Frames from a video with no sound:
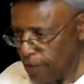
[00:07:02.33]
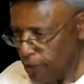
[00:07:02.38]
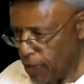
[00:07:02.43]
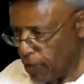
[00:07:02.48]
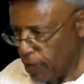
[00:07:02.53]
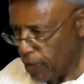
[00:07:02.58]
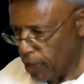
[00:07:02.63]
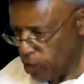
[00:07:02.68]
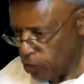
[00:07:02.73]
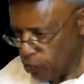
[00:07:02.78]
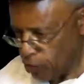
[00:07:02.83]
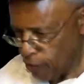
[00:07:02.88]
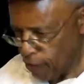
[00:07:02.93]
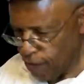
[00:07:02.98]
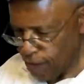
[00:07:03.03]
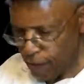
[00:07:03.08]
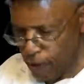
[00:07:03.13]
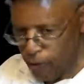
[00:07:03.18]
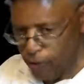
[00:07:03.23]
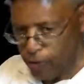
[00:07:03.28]
that he is
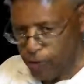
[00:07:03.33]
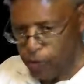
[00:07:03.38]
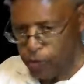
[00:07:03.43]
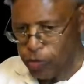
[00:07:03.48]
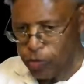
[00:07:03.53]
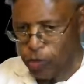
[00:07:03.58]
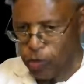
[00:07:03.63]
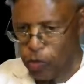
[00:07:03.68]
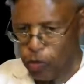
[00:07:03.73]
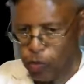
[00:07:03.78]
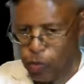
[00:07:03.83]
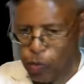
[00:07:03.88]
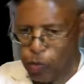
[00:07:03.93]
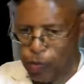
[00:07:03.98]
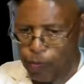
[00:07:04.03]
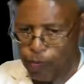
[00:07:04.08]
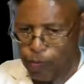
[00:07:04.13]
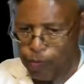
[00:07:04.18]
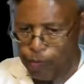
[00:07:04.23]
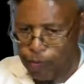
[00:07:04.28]
referring to
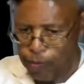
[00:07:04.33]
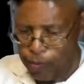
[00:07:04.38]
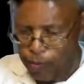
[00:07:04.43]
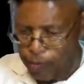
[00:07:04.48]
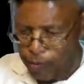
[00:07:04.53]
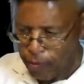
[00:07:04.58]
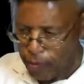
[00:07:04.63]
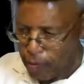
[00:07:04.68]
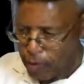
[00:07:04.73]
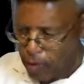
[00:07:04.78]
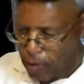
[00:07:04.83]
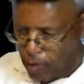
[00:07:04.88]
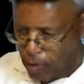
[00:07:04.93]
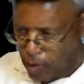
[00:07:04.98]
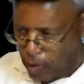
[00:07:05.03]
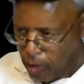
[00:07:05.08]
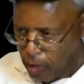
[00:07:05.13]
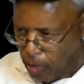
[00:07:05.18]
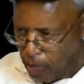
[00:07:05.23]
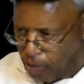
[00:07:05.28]

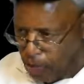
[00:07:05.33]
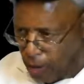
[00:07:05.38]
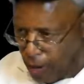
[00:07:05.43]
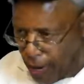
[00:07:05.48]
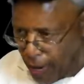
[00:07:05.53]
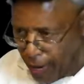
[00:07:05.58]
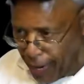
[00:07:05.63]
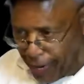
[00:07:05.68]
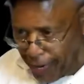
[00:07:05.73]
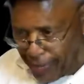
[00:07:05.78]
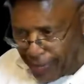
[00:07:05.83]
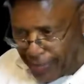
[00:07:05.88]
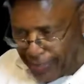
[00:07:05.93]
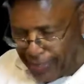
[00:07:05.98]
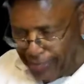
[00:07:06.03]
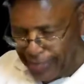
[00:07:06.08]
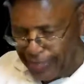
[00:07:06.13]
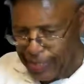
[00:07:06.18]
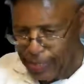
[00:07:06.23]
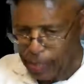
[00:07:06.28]

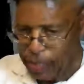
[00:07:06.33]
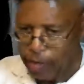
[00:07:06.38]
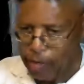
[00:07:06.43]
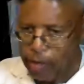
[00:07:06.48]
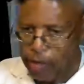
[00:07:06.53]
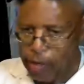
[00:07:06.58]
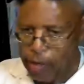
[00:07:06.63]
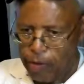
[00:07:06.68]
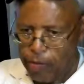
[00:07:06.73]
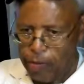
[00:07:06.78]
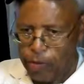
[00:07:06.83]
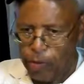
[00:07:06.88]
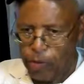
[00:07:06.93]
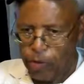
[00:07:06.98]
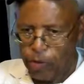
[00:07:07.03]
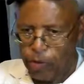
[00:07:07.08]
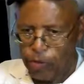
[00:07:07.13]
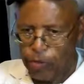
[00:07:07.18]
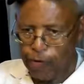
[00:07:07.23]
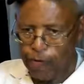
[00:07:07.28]
comprise the
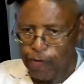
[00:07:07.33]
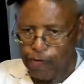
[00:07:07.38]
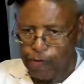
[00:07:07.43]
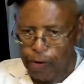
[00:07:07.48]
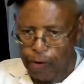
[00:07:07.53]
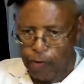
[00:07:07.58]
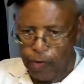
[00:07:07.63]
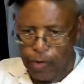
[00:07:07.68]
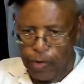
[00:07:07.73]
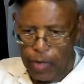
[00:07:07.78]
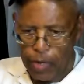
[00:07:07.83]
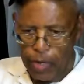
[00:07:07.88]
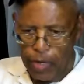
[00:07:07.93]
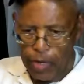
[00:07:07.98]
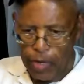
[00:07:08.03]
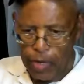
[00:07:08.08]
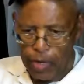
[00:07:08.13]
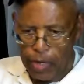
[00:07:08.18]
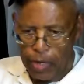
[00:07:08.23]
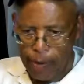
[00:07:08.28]

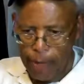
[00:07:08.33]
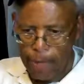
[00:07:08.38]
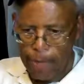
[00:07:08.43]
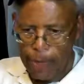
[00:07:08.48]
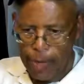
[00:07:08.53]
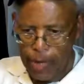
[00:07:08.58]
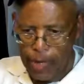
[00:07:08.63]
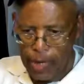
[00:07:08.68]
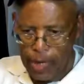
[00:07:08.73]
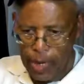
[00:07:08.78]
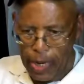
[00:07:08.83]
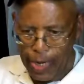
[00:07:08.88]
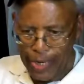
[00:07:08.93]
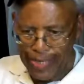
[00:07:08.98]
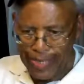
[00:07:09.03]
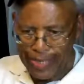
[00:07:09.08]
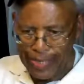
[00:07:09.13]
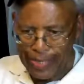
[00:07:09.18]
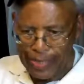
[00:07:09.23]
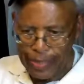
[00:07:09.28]
Luciferian
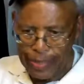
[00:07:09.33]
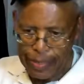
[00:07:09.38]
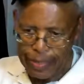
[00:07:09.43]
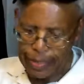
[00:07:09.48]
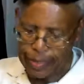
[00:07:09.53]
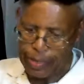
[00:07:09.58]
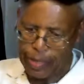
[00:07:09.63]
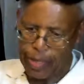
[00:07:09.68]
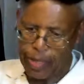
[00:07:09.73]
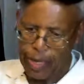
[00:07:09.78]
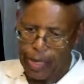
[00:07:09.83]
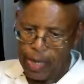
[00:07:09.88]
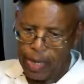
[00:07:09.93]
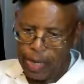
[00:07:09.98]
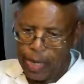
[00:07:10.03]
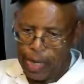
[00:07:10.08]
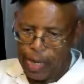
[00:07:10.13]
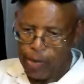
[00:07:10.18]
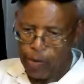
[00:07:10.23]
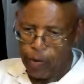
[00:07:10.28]
dominions
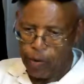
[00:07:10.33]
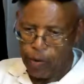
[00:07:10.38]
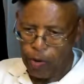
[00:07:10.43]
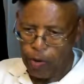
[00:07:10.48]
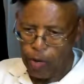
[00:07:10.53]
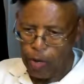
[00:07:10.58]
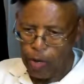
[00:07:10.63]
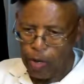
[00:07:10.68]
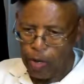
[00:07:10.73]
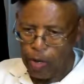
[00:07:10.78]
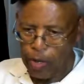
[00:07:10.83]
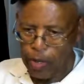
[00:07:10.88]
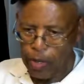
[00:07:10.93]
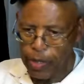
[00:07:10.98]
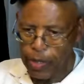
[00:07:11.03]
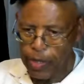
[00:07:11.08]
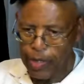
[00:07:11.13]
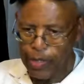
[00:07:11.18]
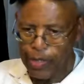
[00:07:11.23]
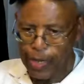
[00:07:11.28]
and all
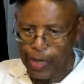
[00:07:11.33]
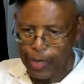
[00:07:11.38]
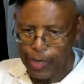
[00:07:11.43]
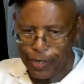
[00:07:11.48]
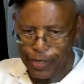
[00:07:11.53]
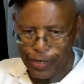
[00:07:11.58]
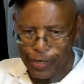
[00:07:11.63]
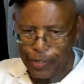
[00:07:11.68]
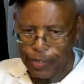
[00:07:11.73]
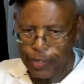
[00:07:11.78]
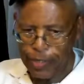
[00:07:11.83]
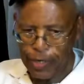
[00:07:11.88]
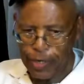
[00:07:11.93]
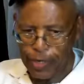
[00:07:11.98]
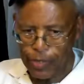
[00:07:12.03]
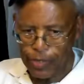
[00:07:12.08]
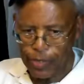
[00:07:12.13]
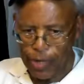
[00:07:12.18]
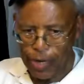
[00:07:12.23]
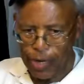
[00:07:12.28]
the
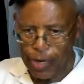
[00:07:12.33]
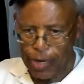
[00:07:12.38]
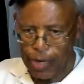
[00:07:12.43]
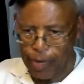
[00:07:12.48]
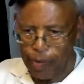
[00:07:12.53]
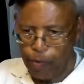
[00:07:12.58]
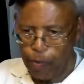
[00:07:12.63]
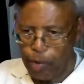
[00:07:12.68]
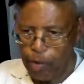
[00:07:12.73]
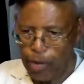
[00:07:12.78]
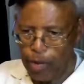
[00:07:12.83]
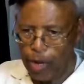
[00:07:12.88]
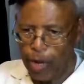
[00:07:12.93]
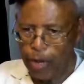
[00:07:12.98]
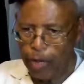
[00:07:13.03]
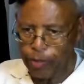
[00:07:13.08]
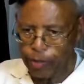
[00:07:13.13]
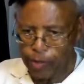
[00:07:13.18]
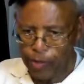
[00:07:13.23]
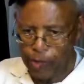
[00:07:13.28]
intelligences that he would
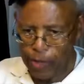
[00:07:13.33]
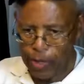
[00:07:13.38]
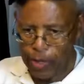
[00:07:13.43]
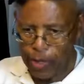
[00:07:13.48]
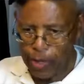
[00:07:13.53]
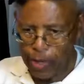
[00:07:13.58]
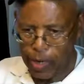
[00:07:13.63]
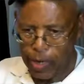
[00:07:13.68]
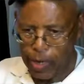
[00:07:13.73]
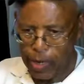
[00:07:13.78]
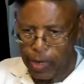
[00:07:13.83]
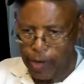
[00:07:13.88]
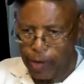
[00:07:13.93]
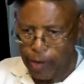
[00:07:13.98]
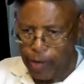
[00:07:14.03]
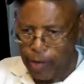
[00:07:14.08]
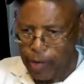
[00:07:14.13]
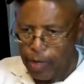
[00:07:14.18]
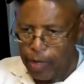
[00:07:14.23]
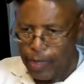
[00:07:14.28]
ultimately
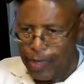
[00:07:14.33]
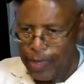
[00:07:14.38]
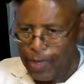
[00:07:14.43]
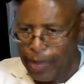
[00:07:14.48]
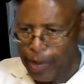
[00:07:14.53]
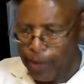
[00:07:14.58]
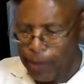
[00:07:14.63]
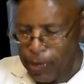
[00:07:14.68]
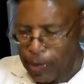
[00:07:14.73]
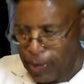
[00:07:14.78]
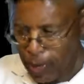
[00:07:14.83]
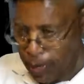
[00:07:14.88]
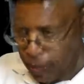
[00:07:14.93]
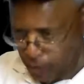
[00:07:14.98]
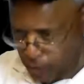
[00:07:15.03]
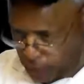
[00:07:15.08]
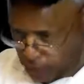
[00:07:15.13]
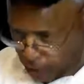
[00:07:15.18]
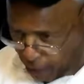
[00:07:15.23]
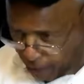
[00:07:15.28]

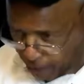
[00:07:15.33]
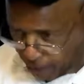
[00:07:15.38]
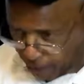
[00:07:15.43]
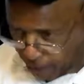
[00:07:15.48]
dominate.